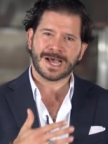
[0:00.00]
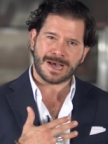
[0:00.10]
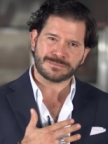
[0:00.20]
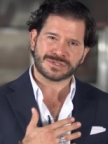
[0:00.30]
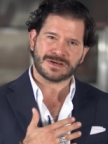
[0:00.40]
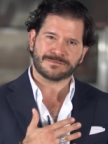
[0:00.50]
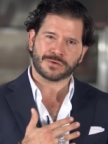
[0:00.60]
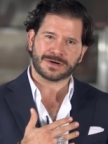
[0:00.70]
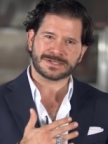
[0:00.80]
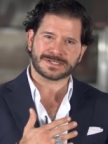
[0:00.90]
I'm Chef
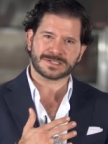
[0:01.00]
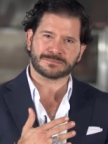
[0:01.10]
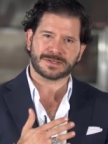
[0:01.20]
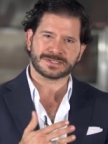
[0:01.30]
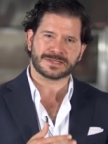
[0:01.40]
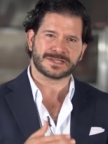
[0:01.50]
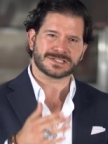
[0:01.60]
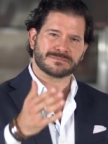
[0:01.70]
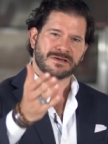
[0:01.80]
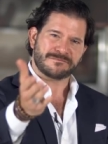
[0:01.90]
Jorge Cespedes, and
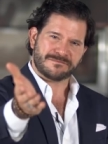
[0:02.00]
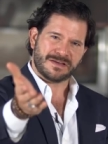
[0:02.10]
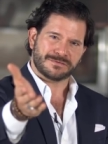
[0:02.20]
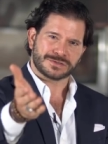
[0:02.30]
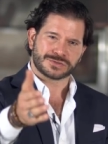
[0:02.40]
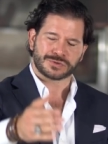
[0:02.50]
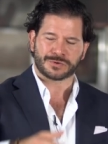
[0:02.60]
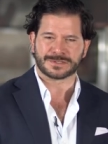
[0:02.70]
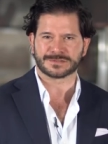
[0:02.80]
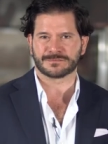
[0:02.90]
these are my favorite
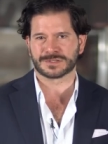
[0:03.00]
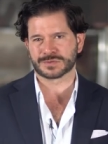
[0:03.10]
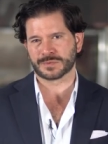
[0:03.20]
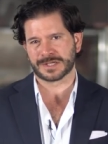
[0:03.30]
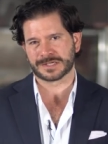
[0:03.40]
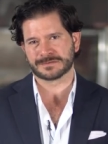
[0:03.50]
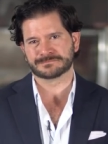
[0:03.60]
stories of this week.